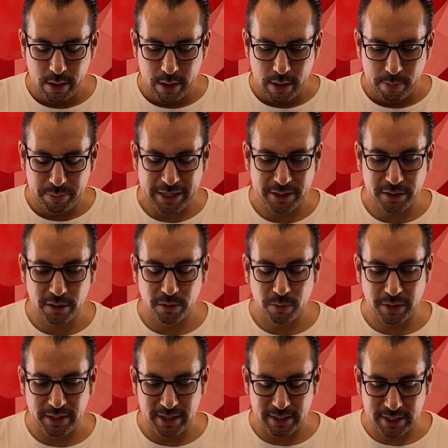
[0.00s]
Bless us
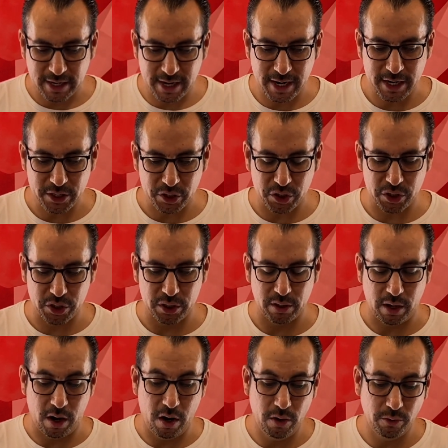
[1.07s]
with a touch
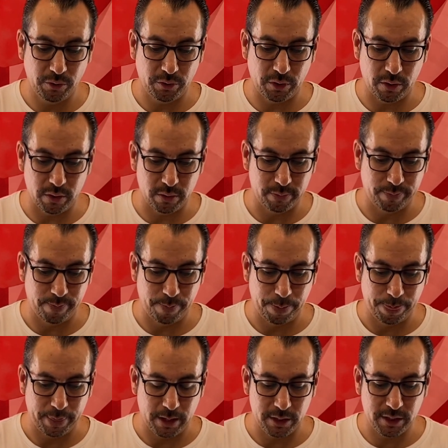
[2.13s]
also,
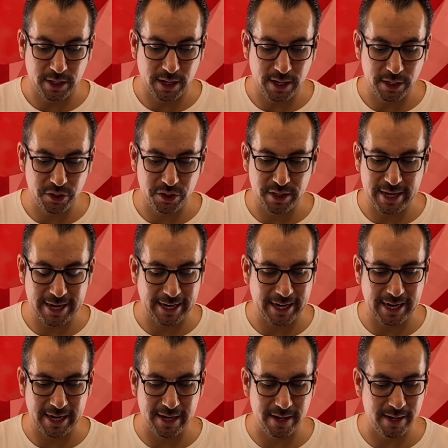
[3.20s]
a touch that can